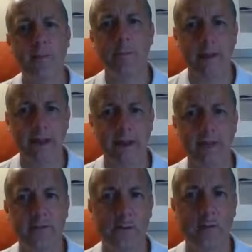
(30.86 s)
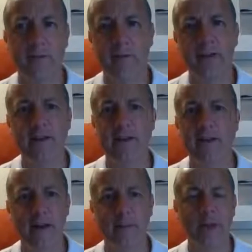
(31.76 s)
the planets to our friends and
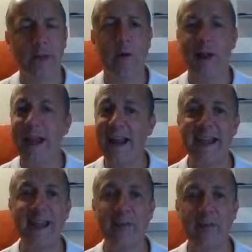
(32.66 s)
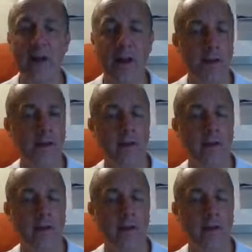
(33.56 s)
family on any given night.